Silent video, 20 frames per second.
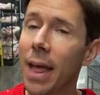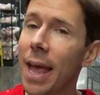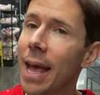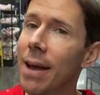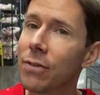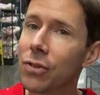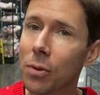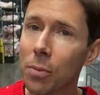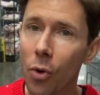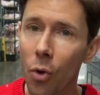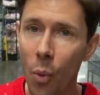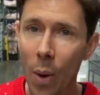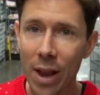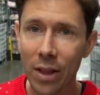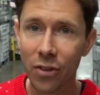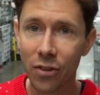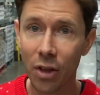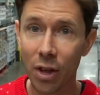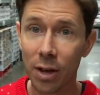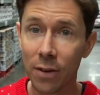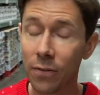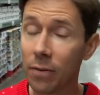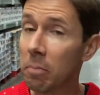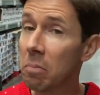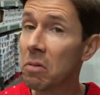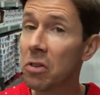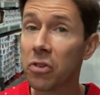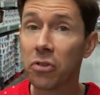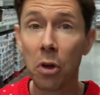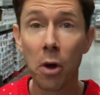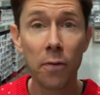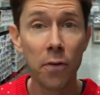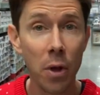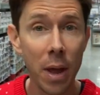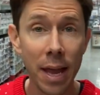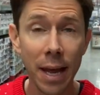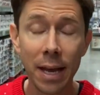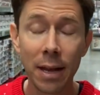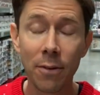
They have some great stuff, stuff you ain't